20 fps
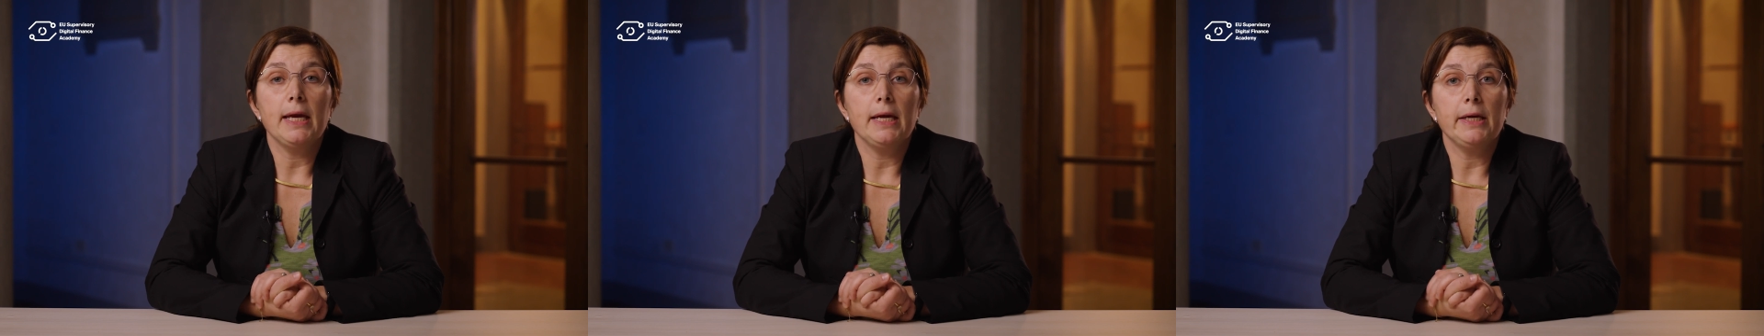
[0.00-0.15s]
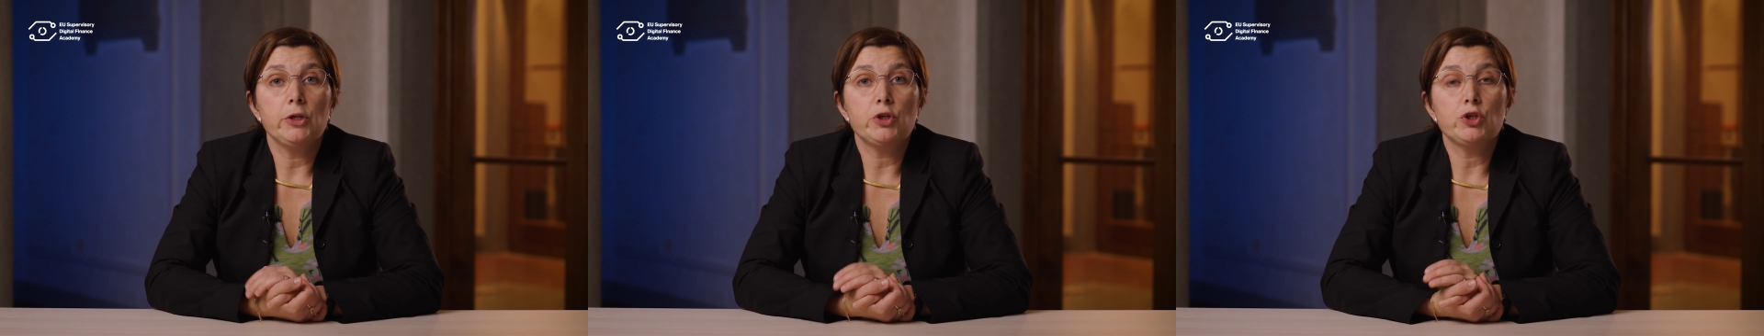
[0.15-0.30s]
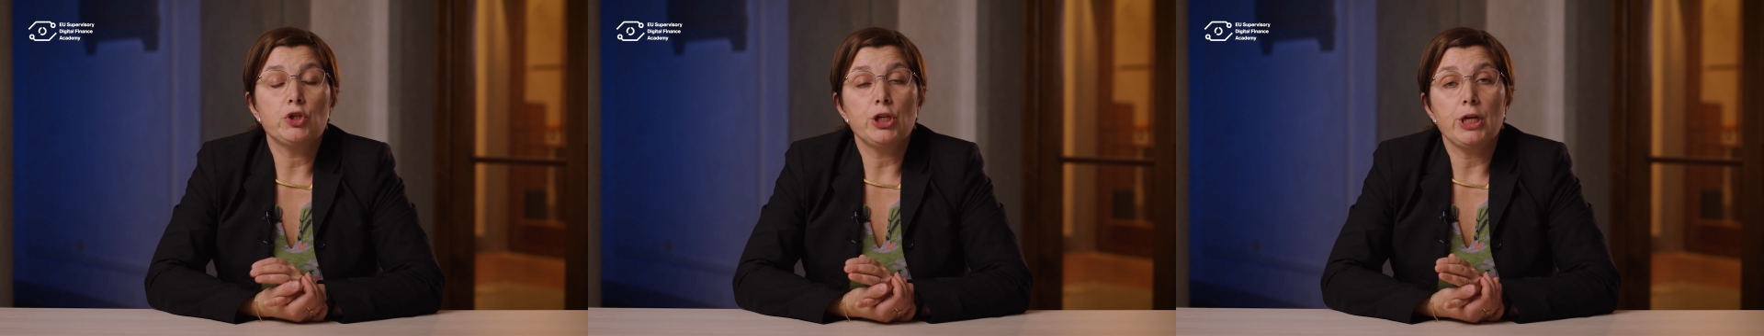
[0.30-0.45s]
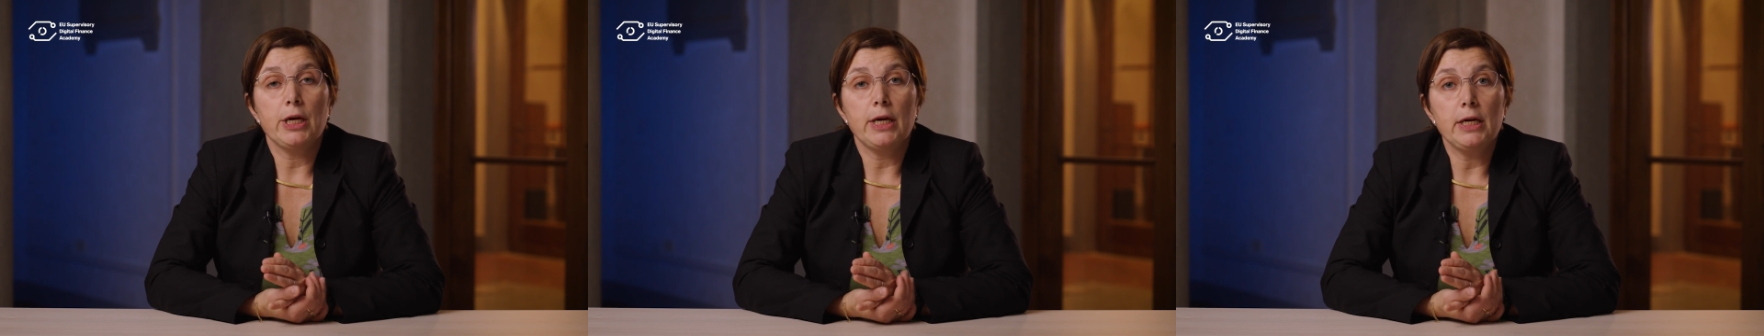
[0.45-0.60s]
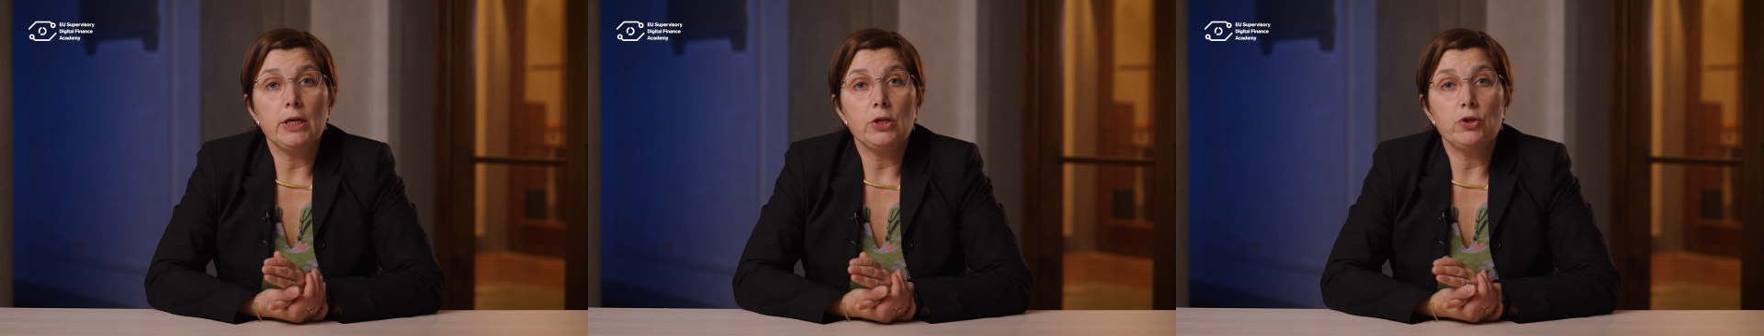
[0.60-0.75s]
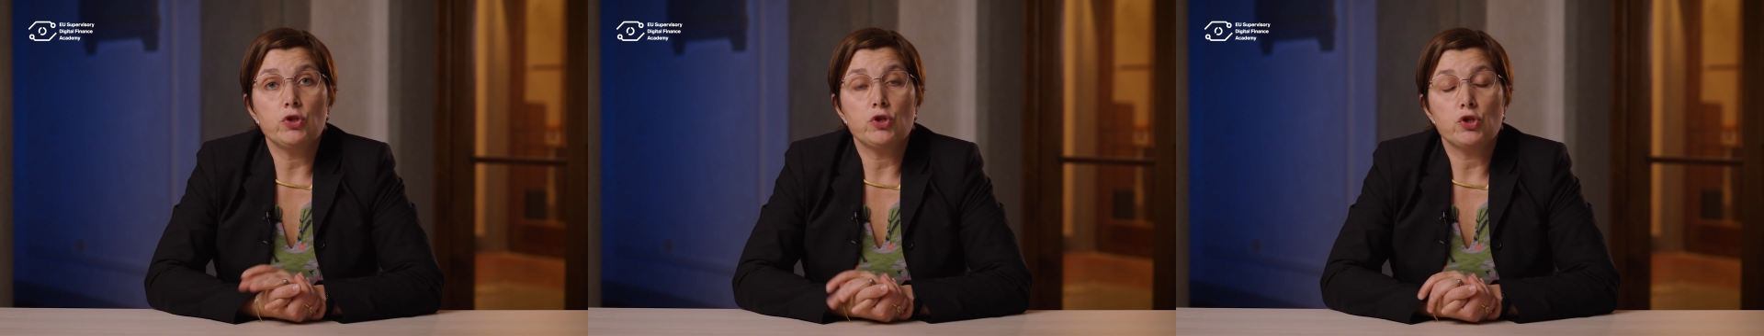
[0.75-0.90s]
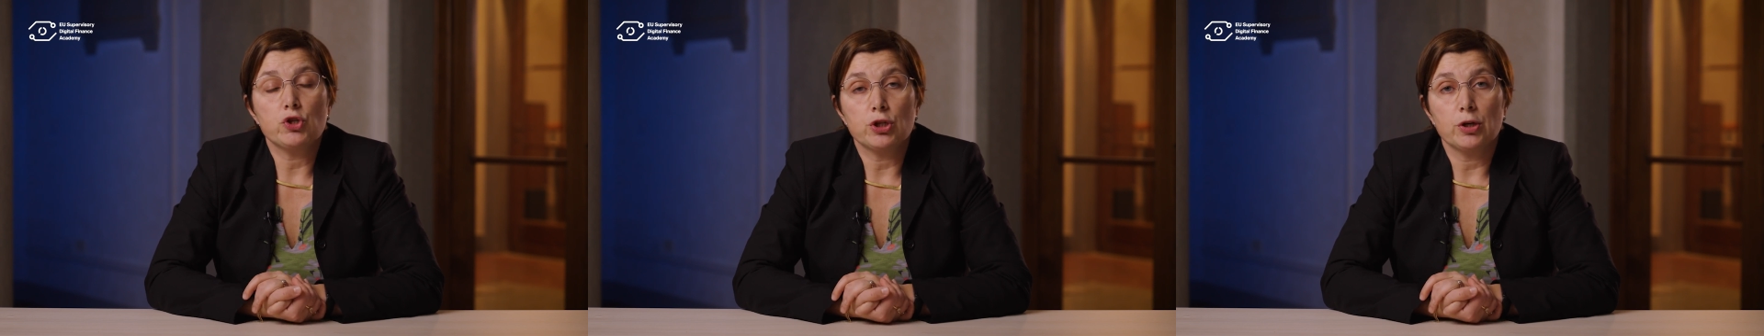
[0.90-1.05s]
a
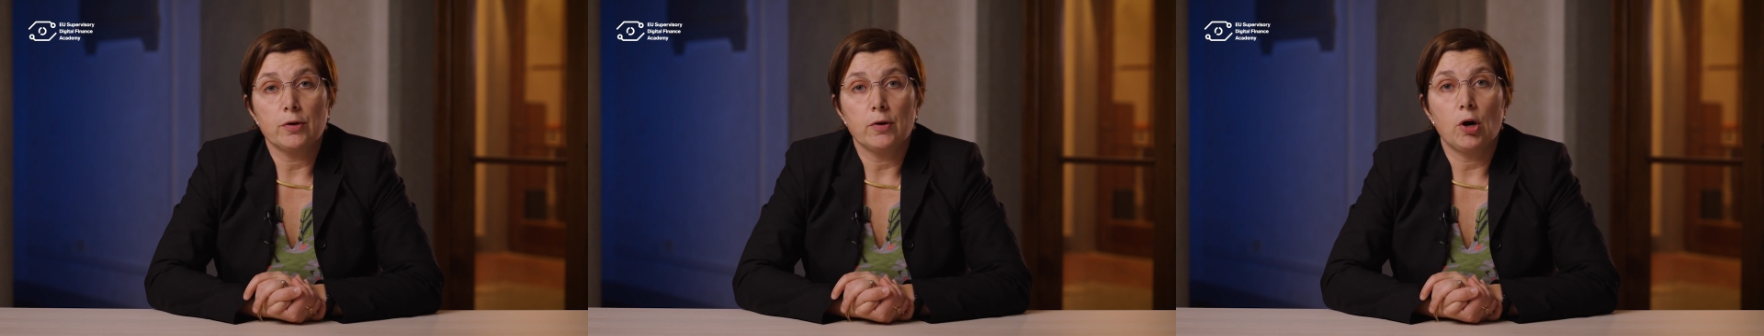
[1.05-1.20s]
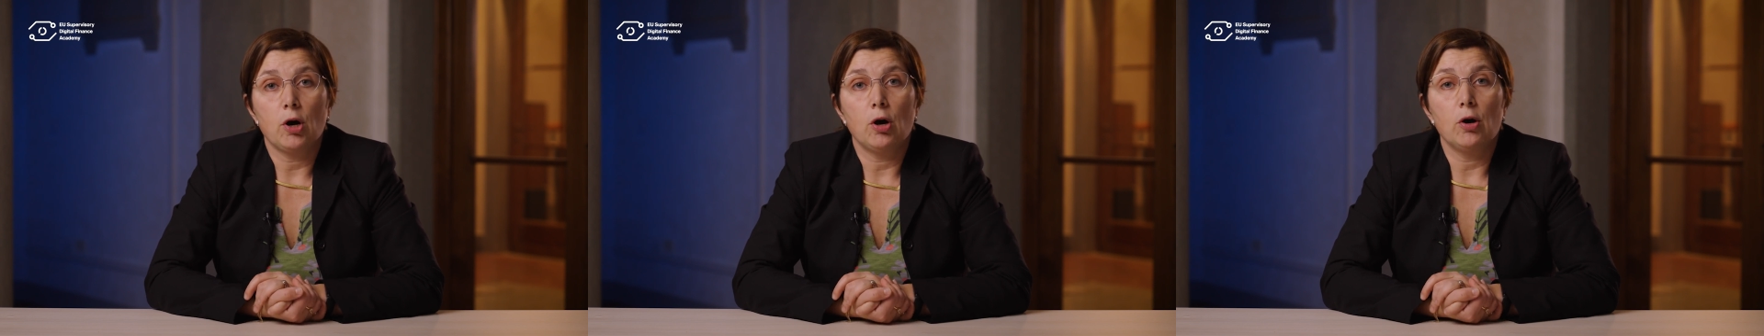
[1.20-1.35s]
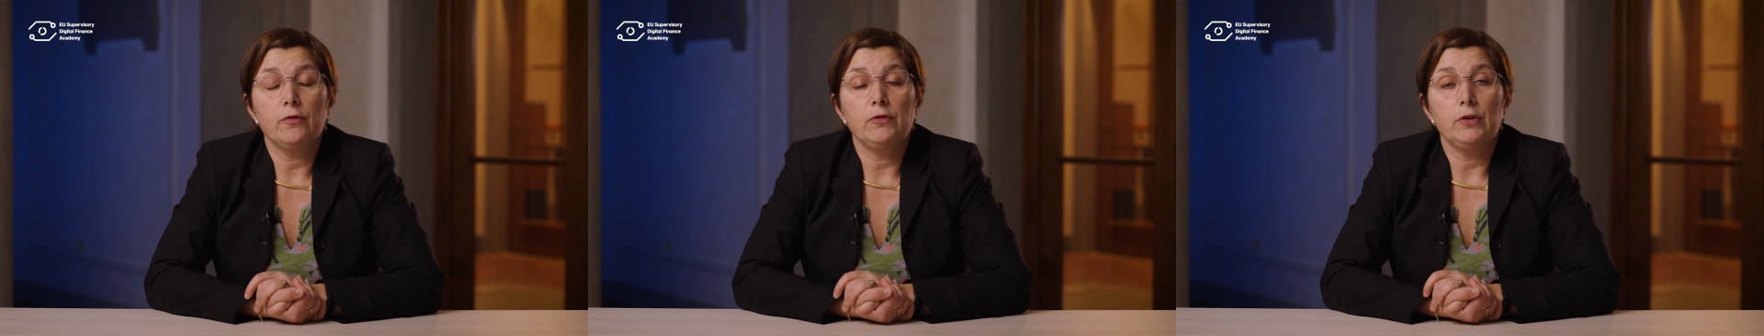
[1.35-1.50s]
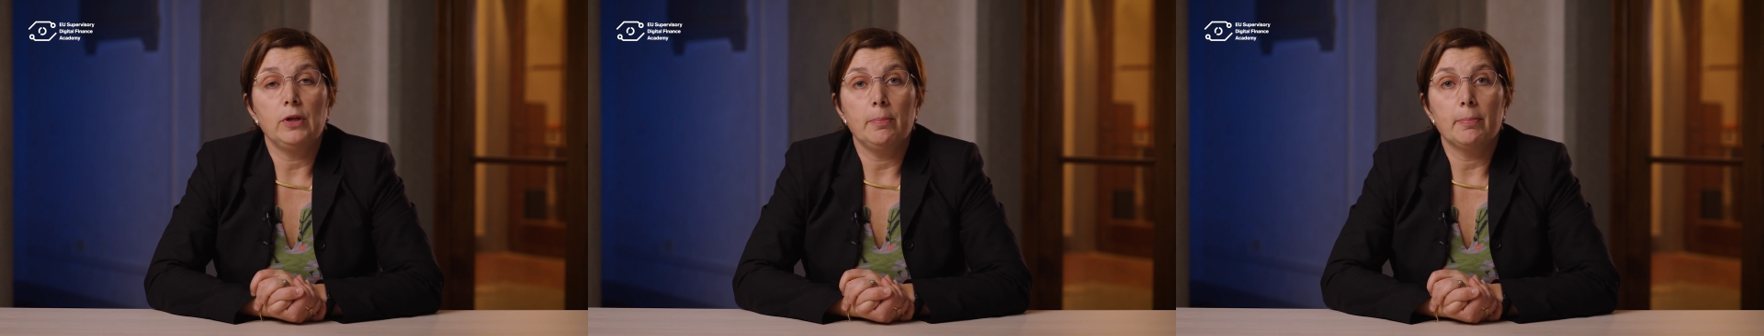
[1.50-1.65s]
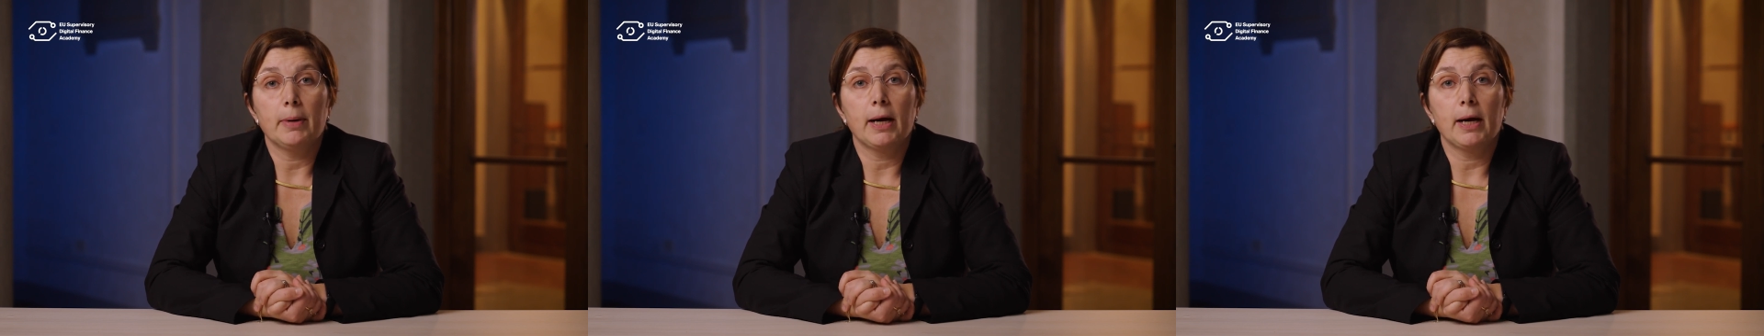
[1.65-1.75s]
change of the